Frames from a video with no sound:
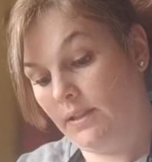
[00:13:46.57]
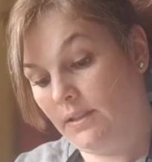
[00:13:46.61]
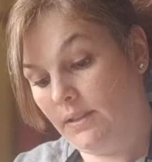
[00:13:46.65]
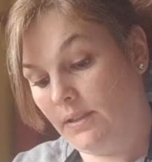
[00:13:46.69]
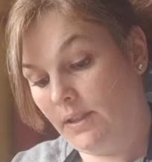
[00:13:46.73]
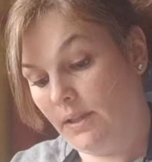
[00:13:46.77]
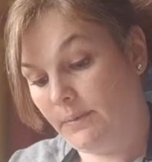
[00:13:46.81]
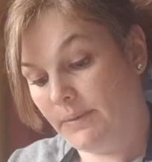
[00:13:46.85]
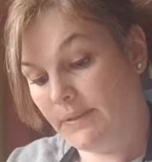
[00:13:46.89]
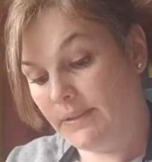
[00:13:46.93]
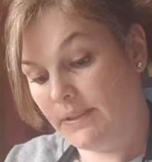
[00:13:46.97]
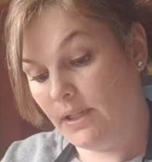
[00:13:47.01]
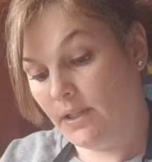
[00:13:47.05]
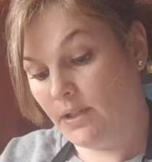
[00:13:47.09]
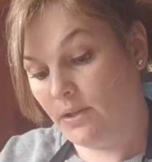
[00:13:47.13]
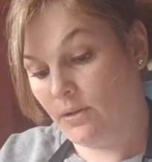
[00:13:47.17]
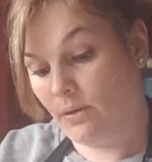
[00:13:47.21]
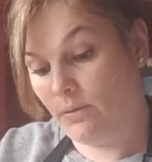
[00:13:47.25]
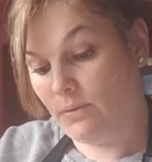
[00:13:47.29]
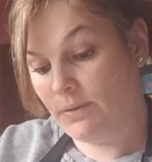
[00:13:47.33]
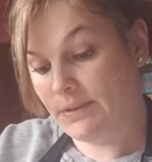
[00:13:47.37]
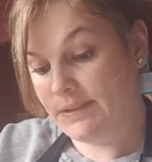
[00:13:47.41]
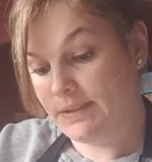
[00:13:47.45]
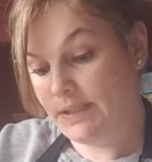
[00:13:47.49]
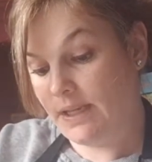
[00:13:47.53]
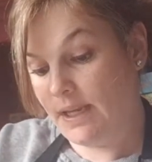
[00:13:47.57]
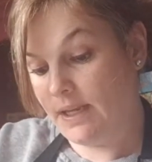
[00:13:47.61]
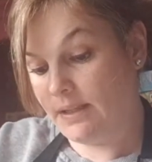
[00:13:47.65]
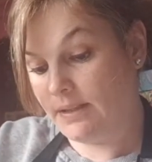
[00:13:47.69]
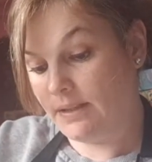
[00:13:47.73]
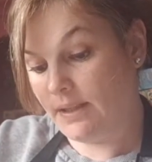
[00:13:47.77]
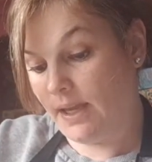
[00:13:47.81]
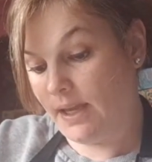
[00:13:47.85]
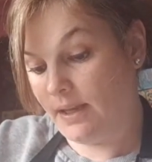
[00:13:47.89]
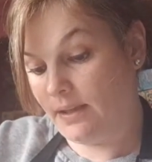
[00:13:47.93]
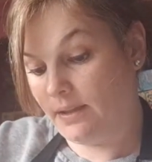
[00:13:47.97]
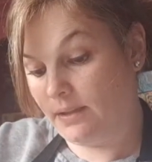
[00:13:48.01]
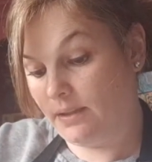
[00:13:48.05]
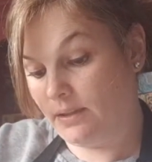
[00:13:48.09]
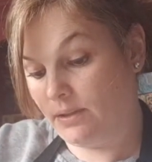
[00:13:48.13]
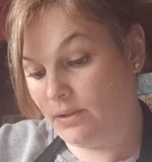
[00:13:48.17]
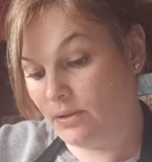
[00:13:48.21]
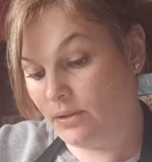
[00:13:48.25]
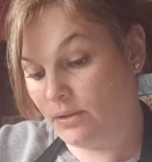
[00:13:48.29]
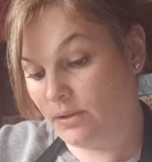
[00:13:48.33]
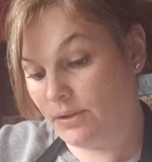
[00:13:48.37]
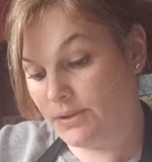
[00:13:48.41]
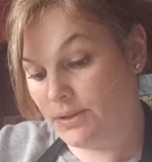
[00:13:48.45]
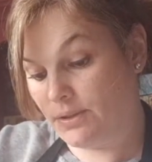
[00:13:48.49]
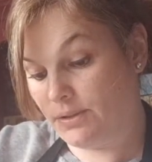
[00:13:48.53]
They would say, go stay at that little
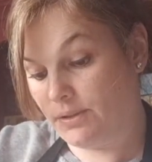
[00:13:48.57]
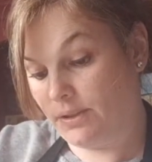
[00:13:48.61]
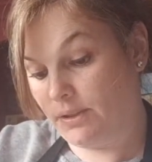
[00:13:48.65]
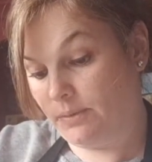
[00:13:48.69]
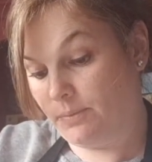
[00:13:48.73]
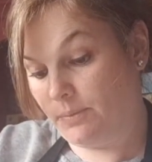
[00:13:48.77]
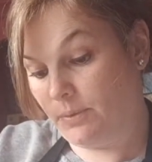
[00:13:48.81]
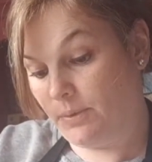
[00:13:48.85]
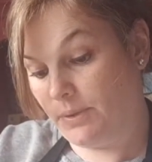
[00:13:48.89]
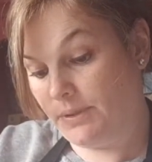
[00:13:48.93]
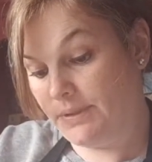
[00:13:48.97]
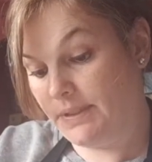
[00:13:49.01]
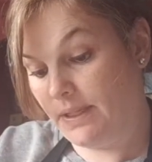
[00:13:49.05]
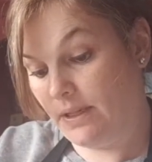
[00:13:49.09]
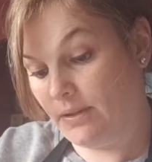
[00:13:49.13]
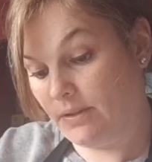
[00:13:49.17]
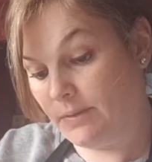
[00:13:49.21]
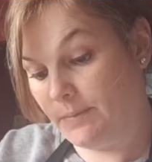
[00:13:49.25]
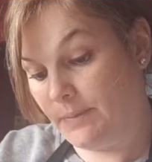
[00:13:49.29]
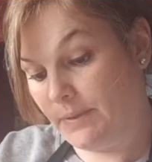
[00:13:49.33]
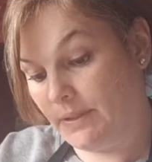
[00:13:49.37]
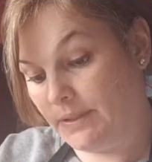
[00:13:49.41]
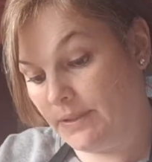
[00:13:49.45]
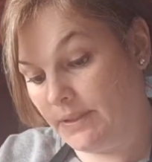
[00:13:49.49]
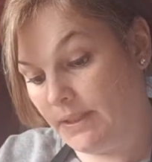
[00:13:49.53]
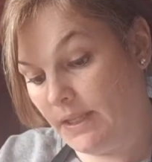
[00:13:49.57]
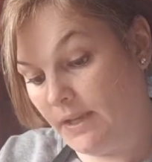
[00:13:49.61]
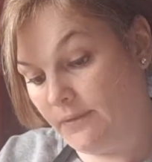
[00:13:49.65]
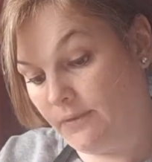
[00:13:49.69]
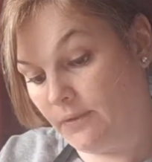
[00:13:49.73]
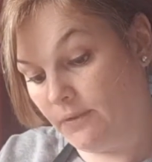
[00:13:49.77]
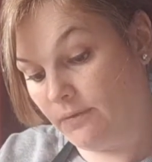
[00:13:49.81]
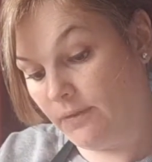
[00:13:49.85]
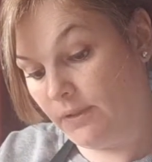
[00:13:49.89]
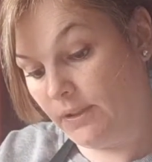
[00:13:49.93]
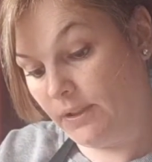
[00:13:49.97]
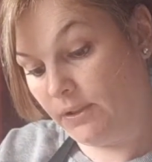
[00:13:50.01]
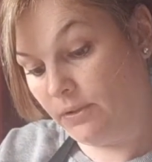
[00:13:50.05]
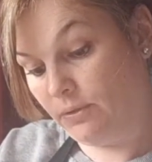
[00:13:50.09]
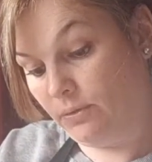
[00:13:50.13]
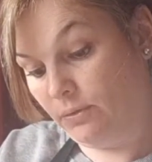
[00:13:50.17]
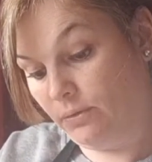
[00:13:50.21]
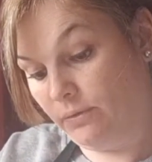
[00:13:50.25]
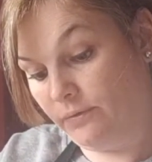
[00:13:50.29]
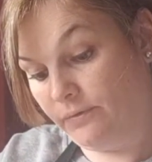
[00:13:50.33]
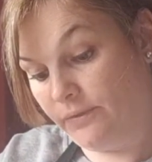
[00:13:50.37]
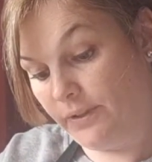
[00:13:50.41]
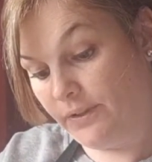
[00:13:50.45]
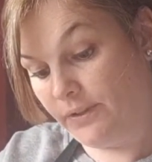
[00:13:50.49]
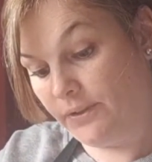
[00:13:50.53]
girl's or little boy's house because they have a really cool
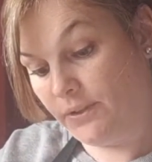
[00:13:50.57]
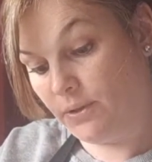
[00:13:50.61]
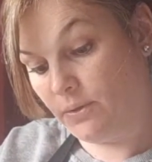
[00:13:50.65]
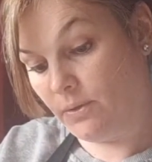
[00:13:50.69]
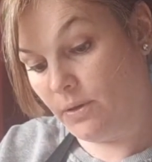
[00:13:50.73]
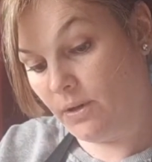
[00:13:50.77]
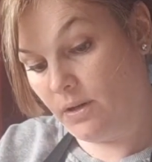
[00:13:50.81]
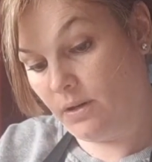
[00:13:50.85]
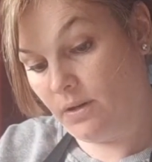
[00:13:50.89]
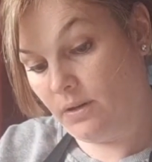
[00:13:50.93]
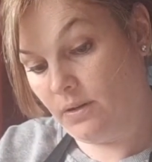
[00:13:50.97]
fairy door